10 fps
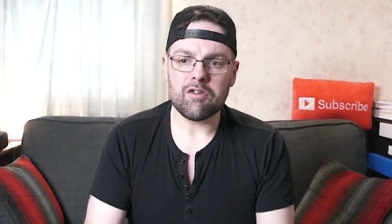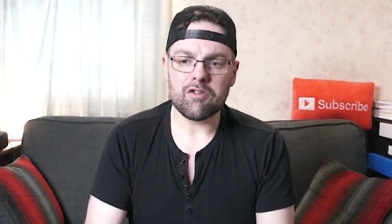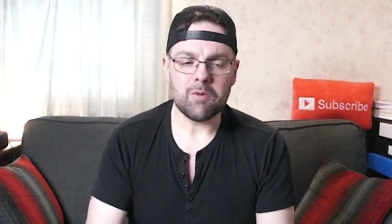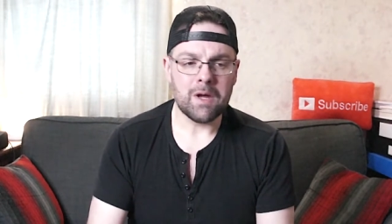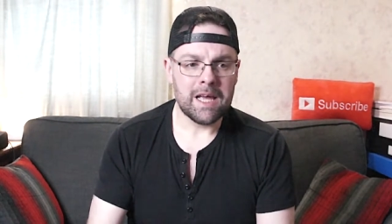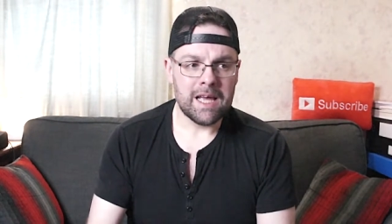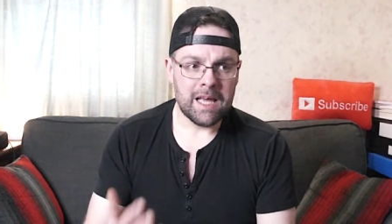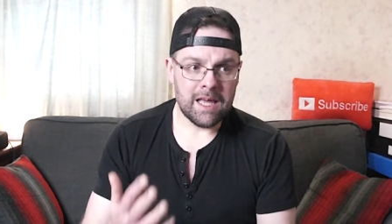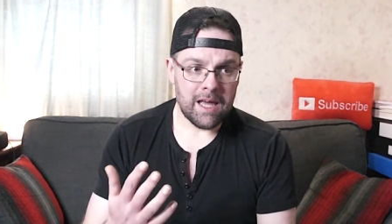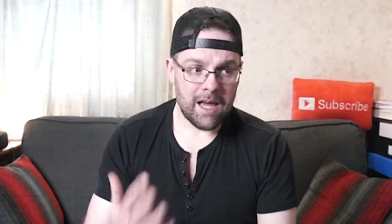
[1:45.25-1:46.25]
So
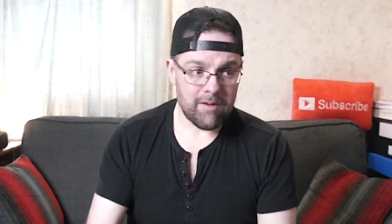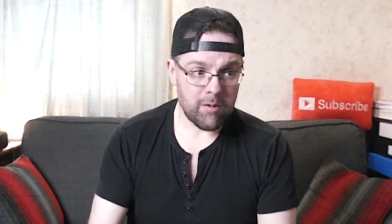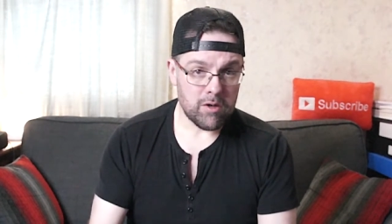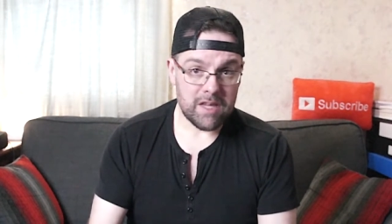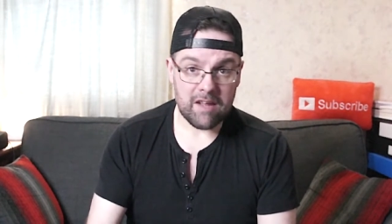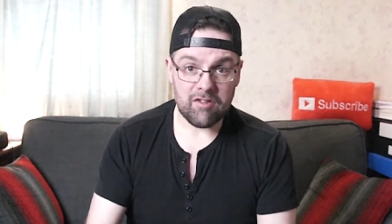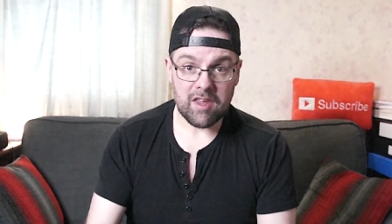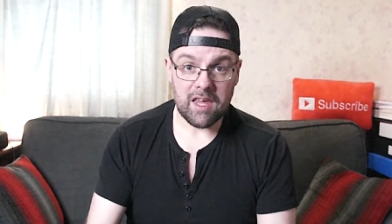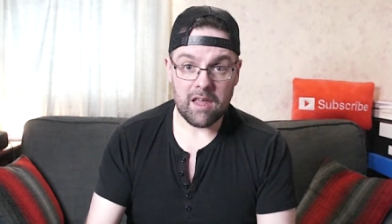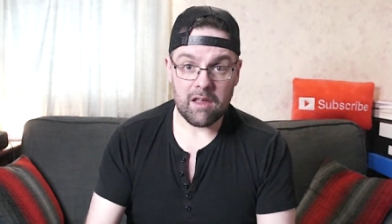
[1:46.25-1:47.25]
everyone gets
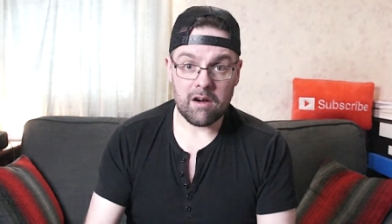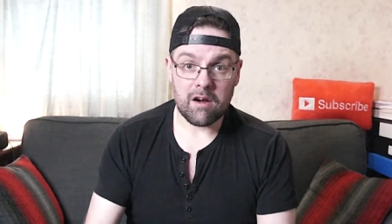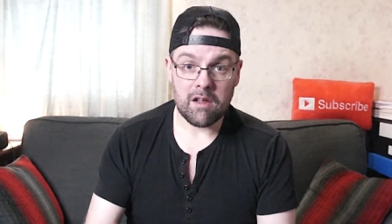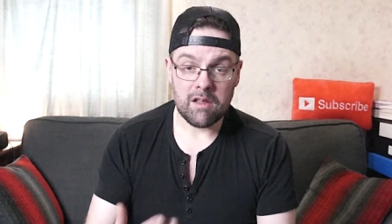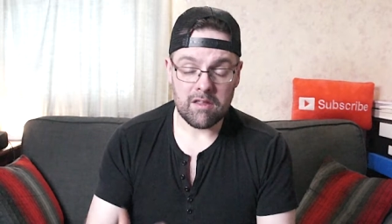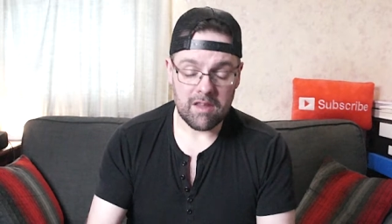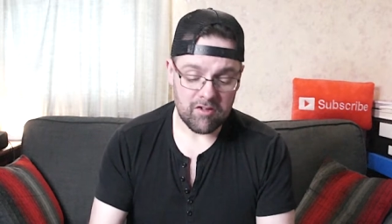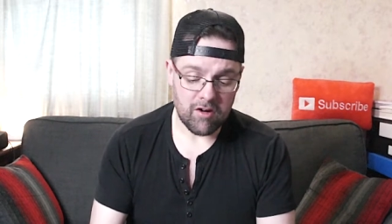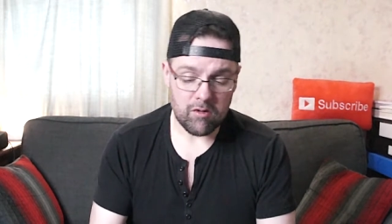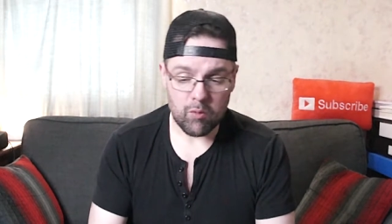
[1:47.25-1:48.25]
together, they
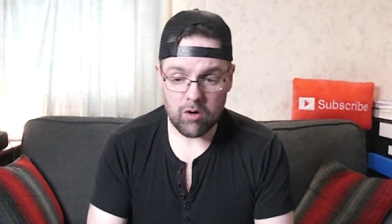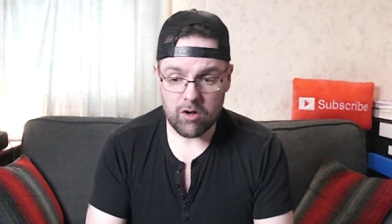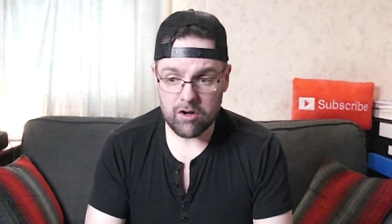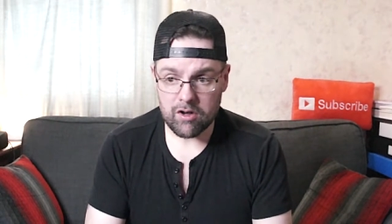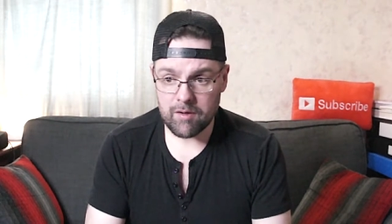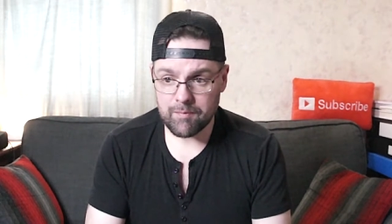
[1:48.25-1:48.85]
start to work out